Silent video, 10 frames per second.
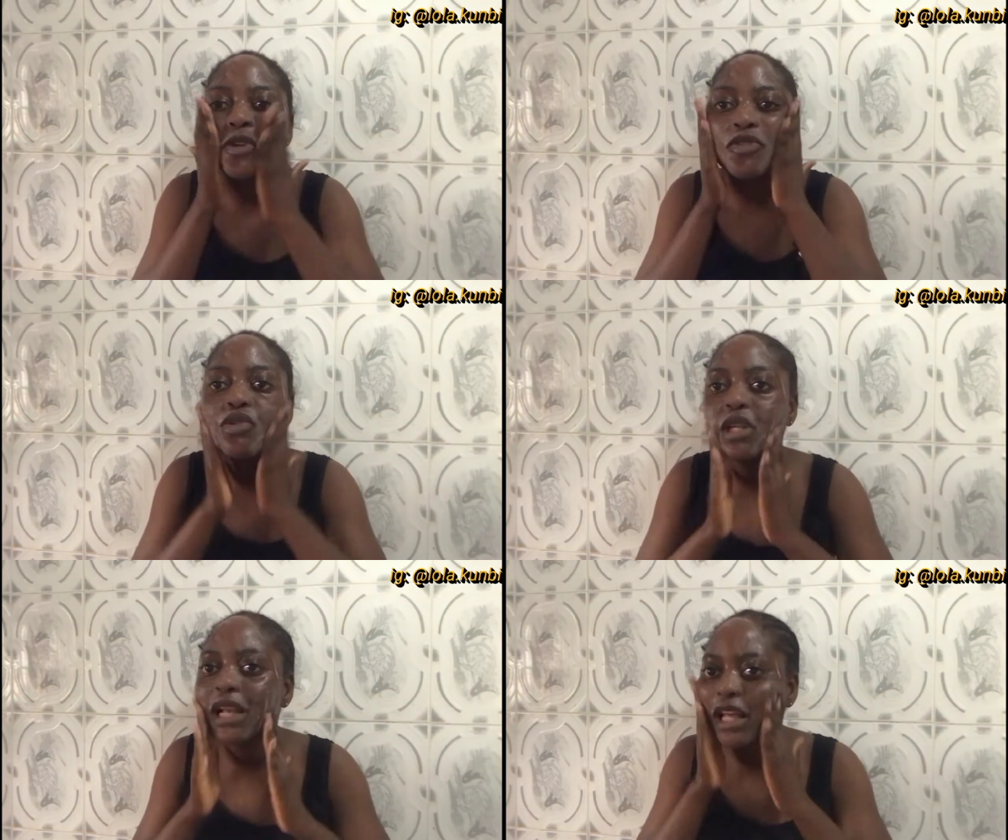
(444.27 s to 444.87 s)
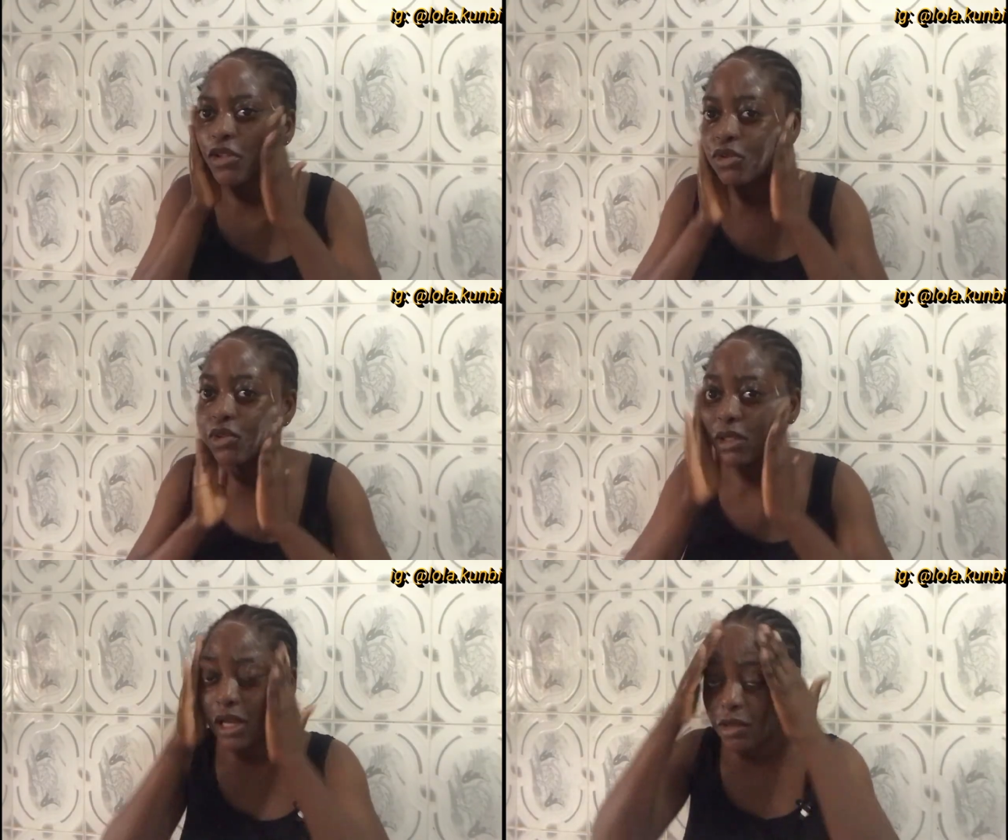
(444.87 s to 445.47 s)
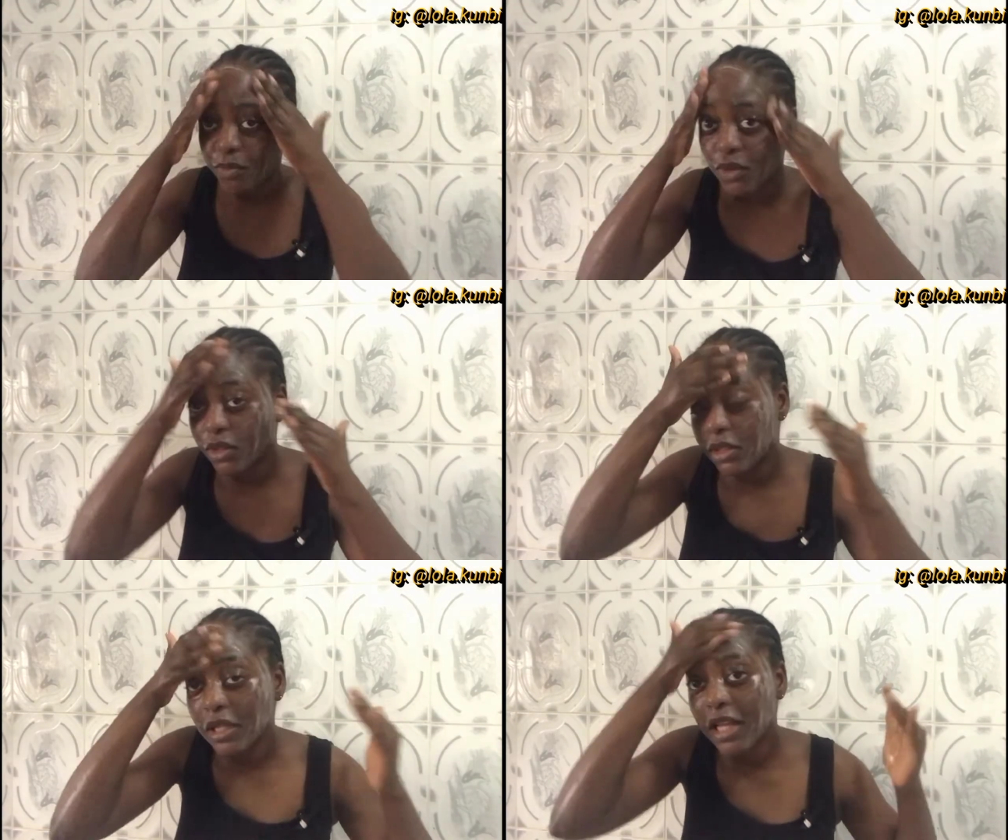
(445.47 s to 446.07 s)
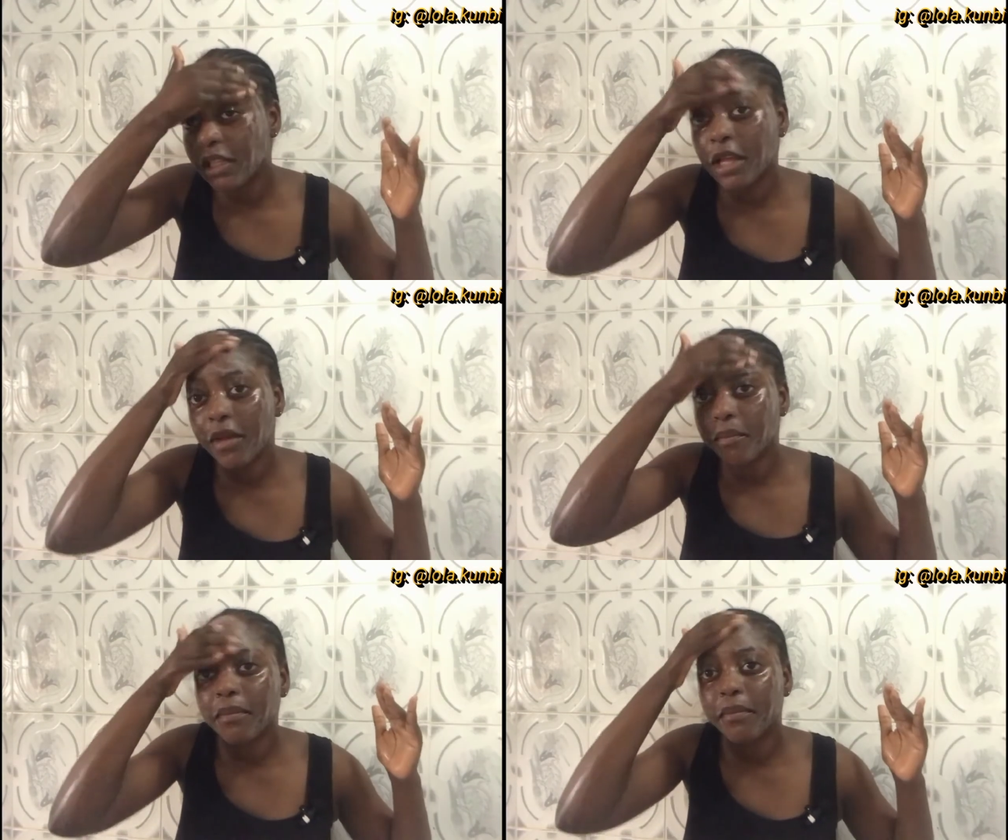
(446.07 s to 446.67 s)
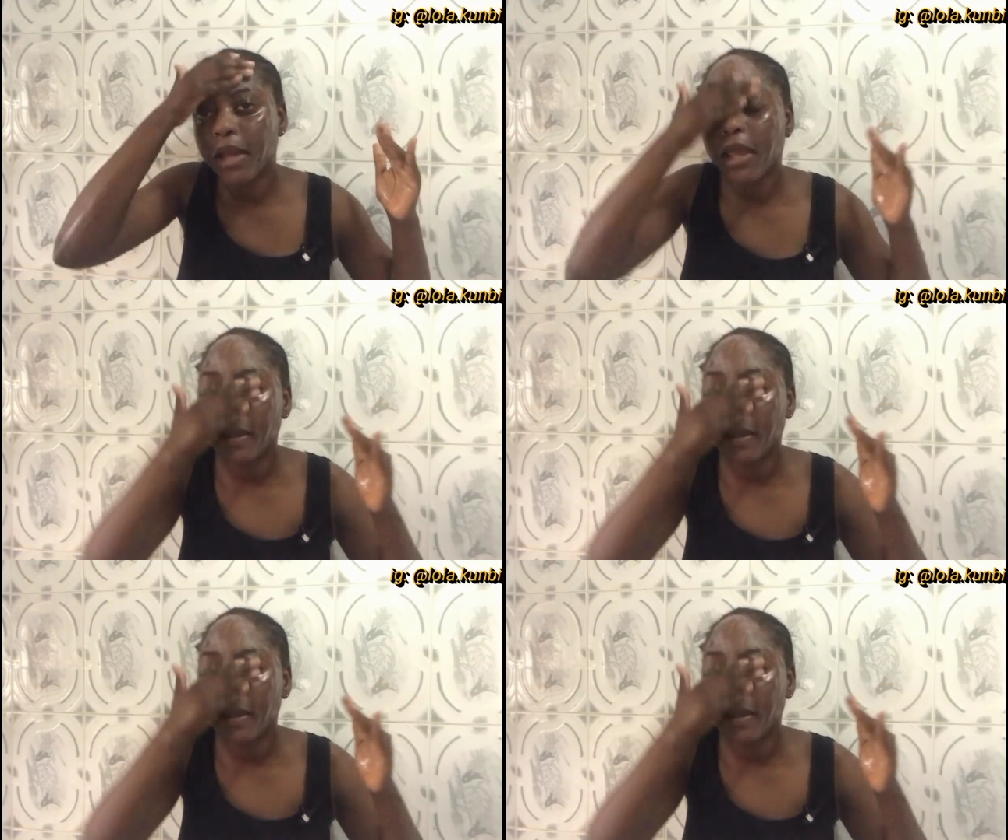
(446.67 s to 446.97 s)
I'm going to the LASU's campus at Epe.